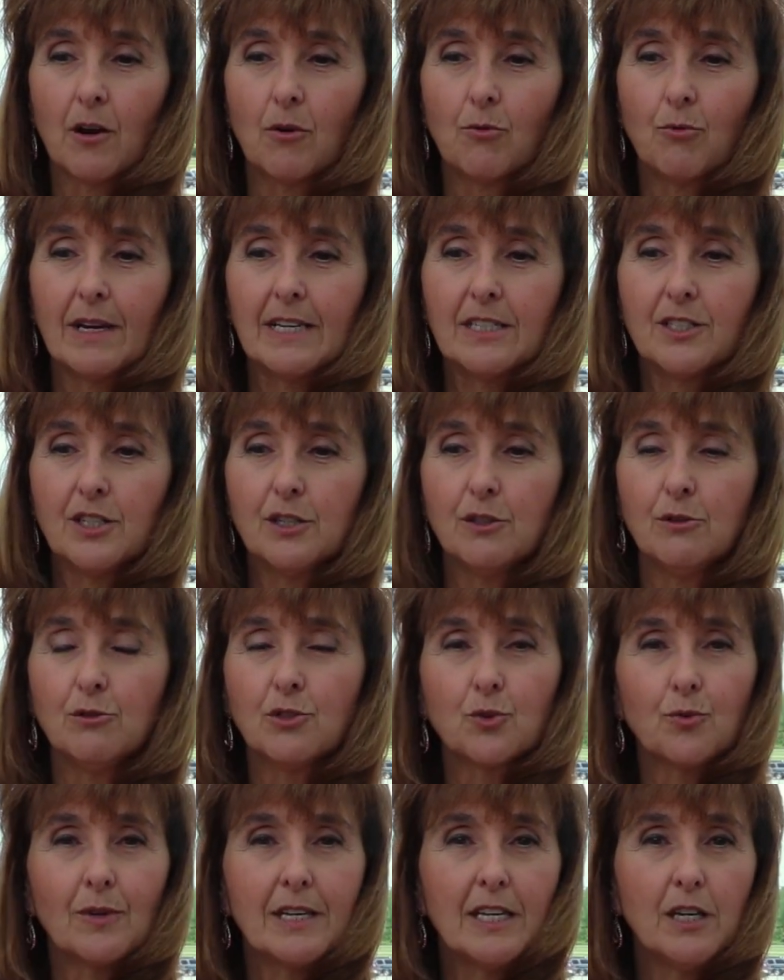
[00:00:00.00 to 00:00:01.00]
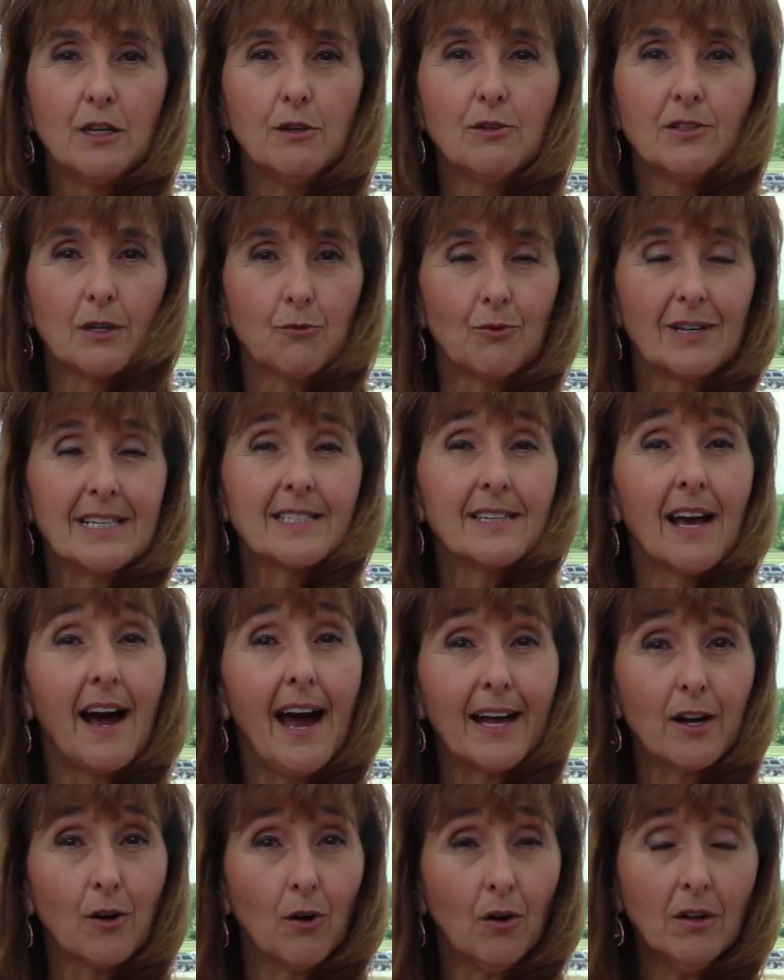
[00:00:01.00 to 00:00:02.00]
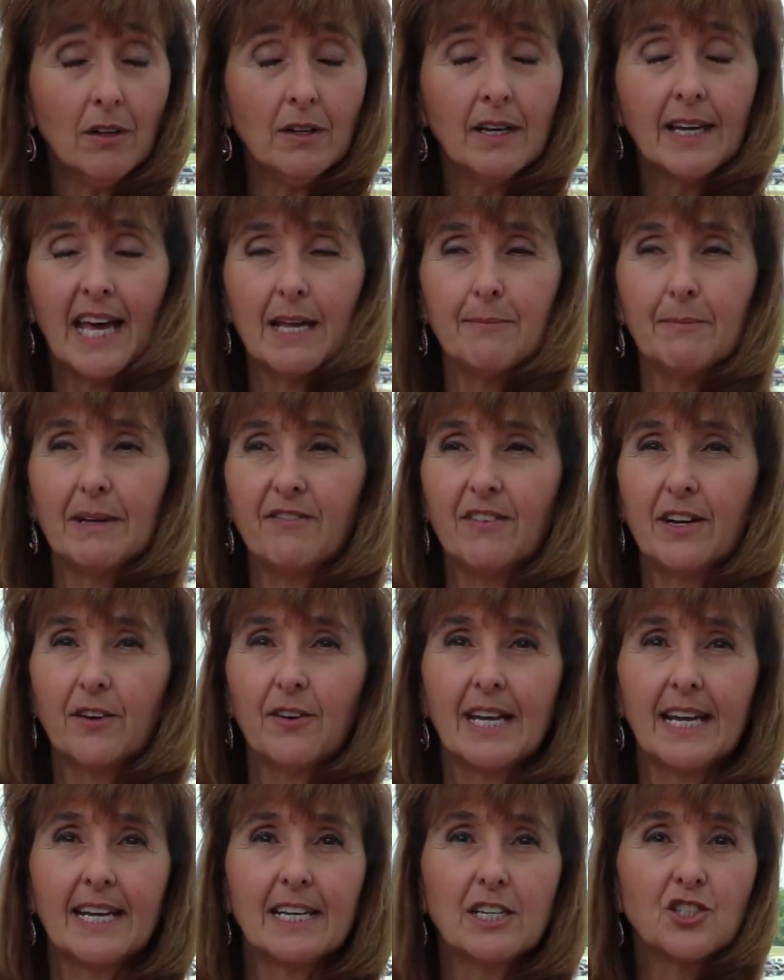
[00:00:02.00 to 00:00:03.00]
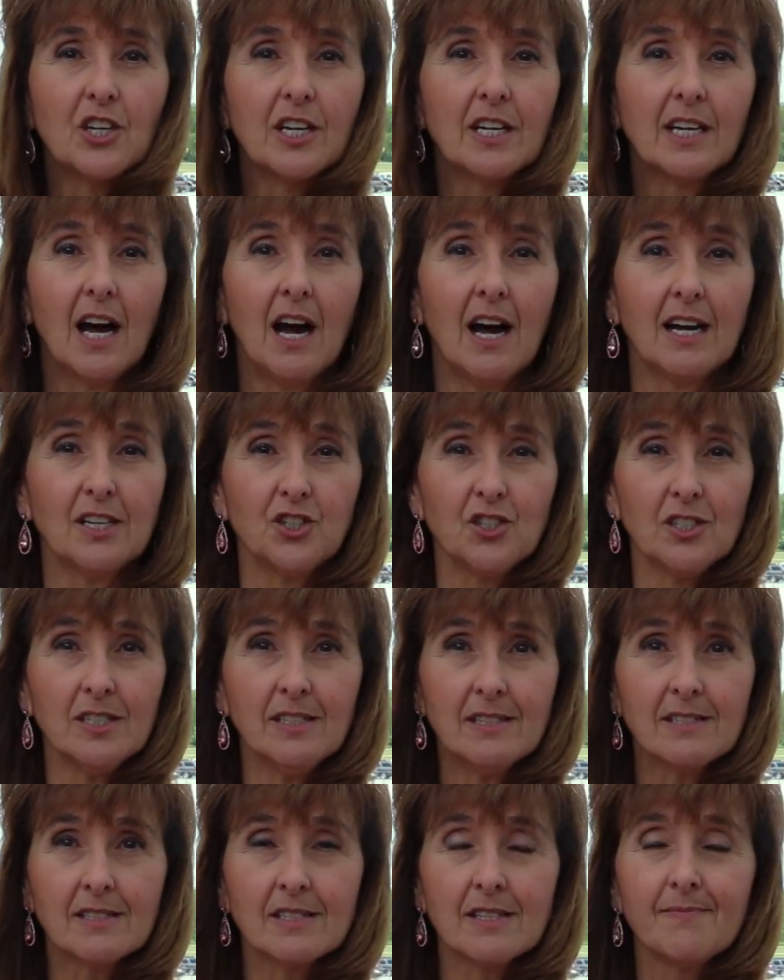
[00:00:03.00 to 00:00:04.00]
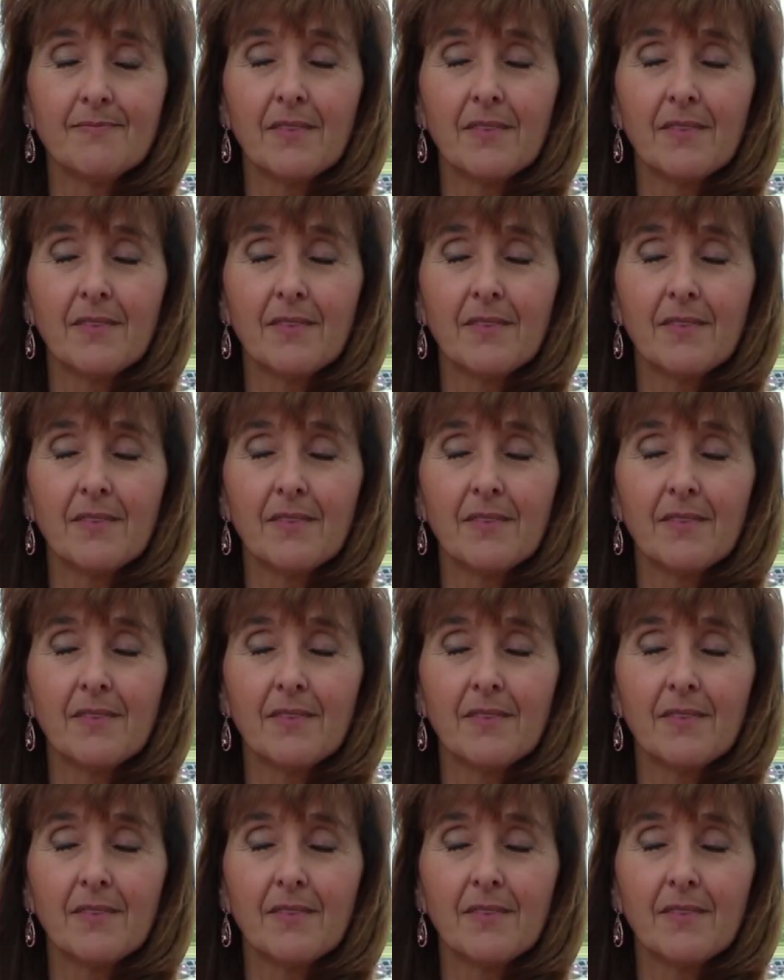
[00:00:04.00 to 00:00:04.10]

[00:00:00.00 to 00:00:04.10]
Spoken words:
reduce, reuse, and recycle, and be very energy conscious.